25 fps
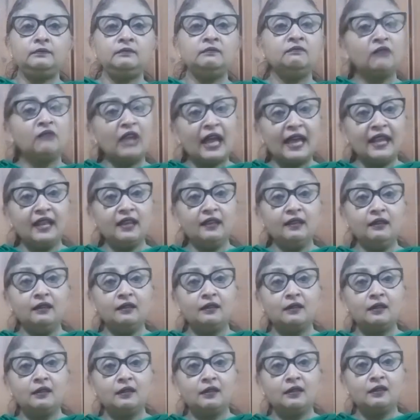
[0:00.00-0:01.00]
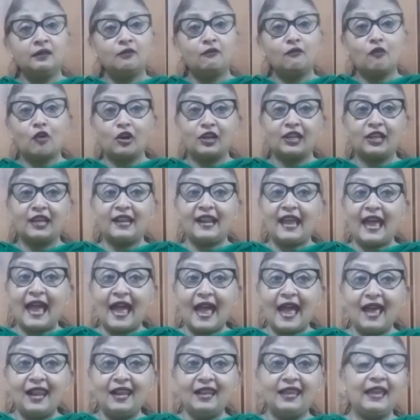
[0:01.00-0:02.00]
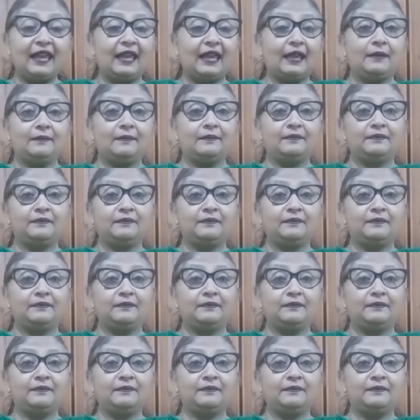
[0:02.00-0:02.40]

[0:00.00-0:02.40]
Then what are algae?